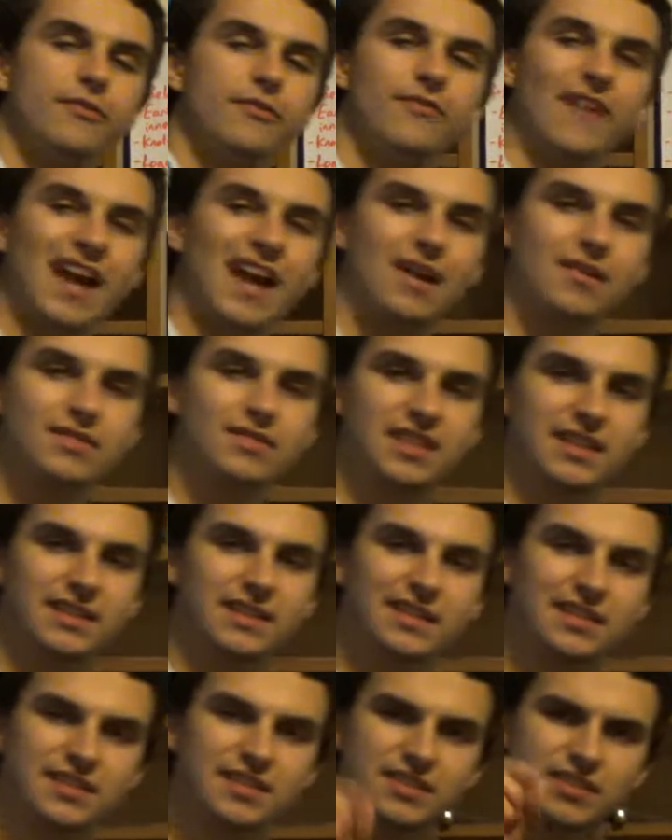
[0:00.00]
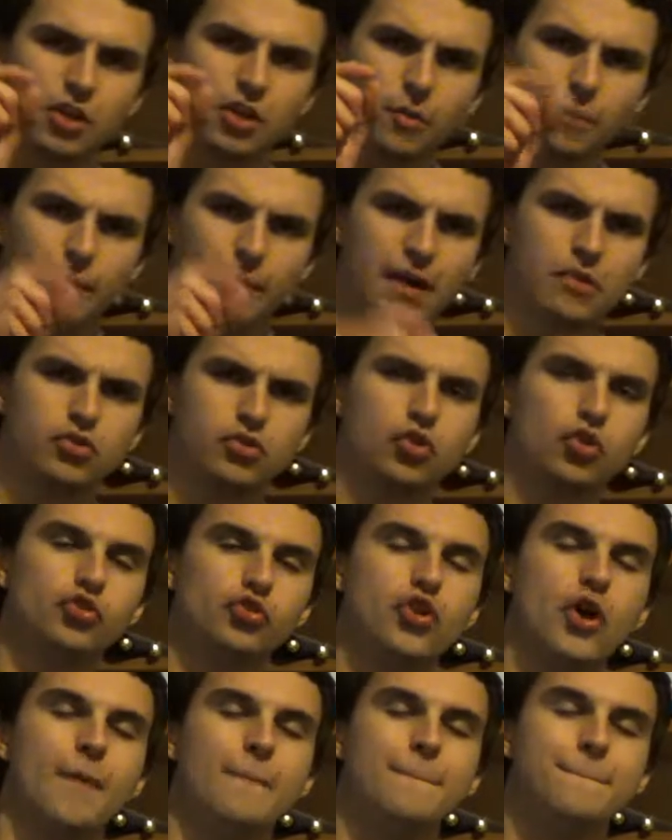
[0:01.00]
found, this is compound
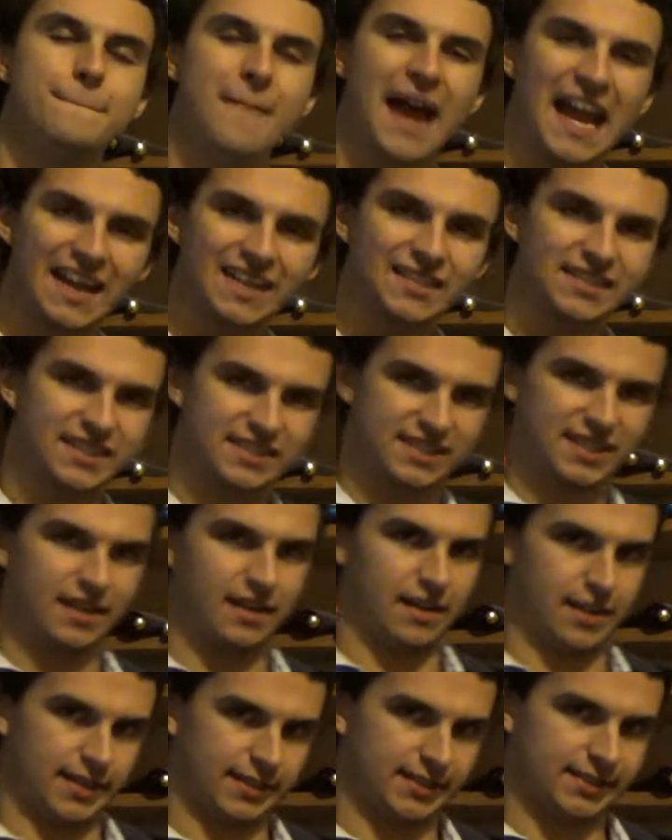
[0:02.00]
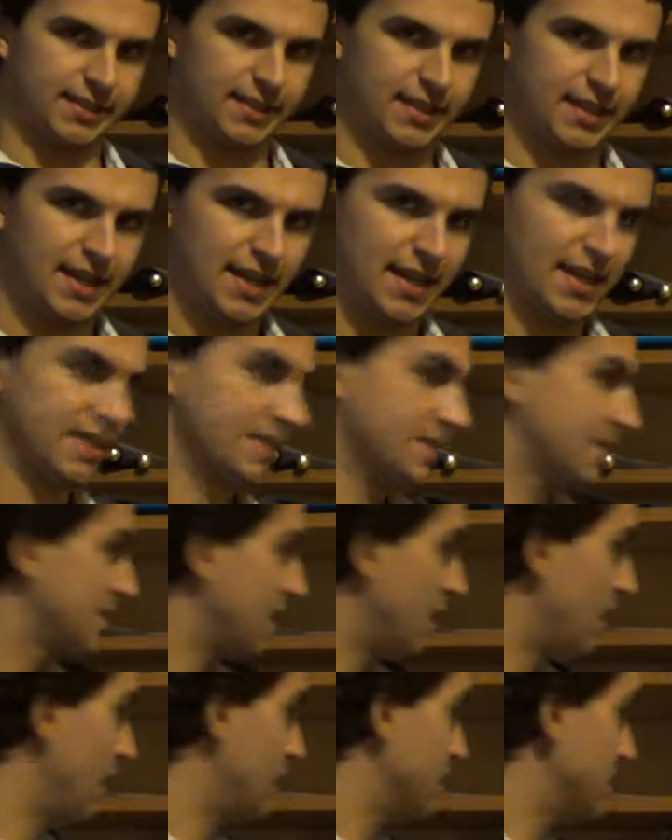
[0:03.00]
called magnetite
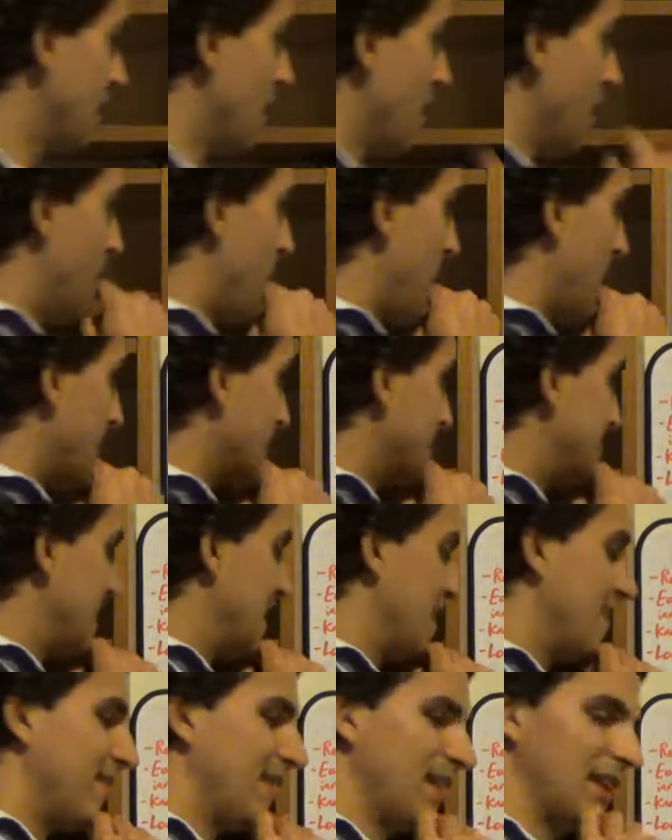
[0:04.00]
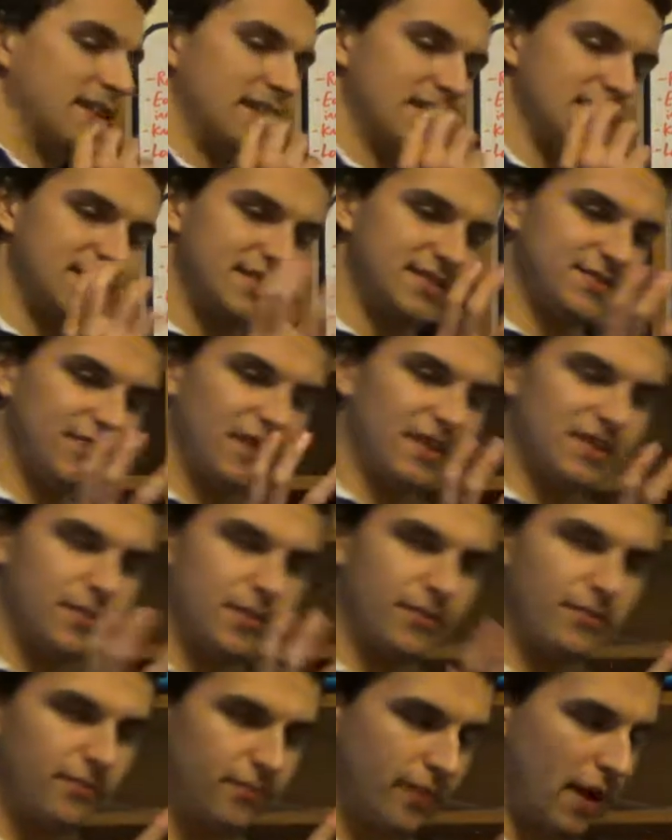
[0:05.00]
inside bacteria and it's found
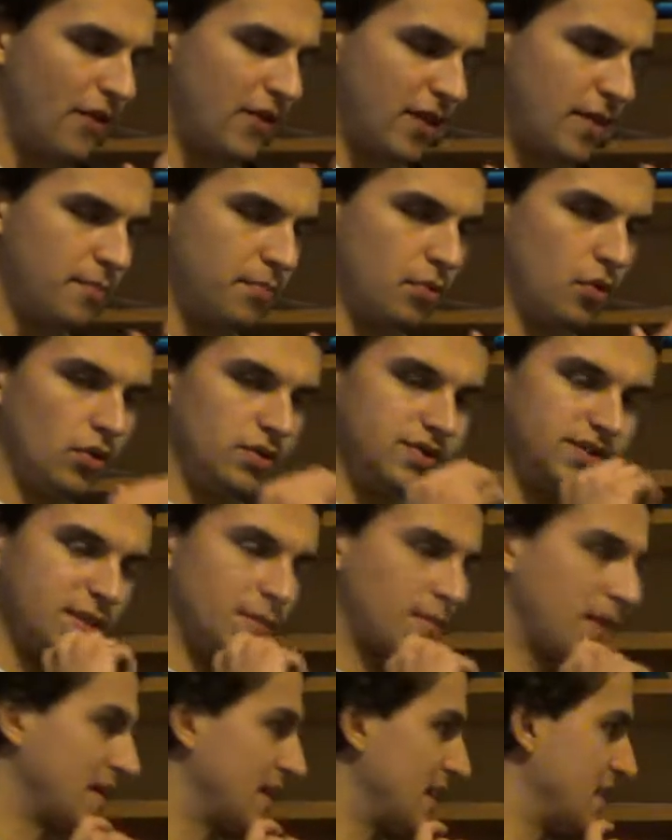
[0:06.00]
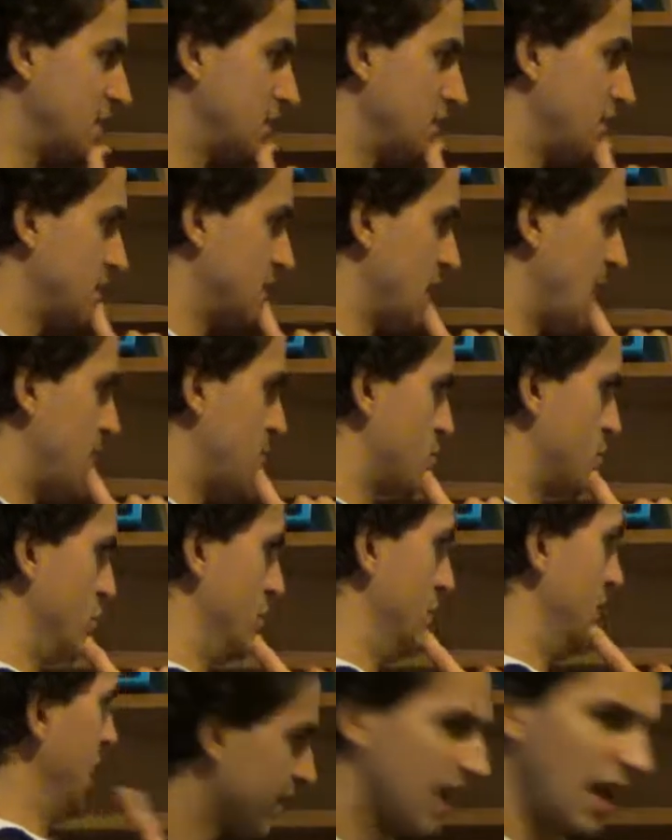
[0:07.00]
to be very important in
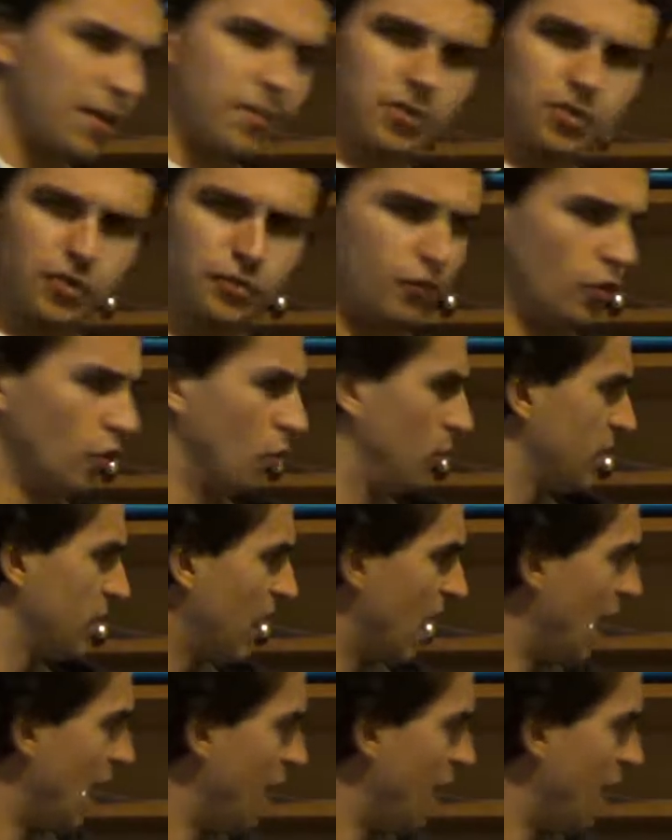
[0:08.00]
magnetoreception. Chemical formula